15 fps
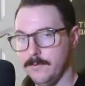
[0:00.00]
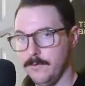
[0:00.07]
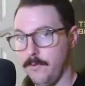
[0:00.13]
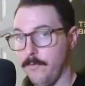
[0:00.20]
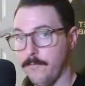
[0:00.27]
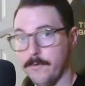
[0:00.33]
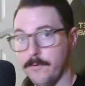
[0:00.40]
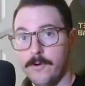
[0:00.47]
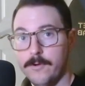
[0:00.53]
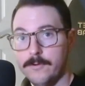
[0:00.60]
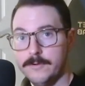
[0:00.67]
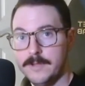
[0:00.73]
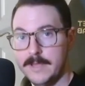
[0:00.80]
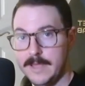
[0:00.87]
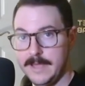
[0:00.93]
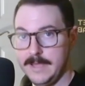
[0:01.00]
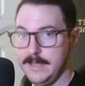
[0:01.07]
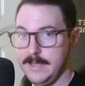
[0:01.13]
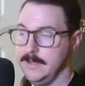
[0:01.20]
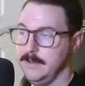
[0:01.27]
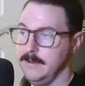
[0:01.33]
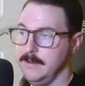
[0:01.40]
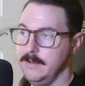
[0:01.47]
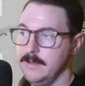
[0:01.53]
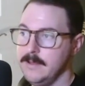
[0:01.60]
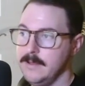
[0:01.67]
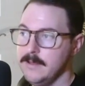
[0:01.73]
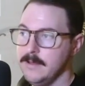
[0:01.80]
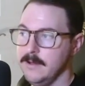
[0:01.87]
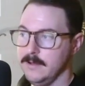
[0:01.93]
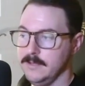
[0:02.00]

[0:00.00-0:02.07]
overhauled and a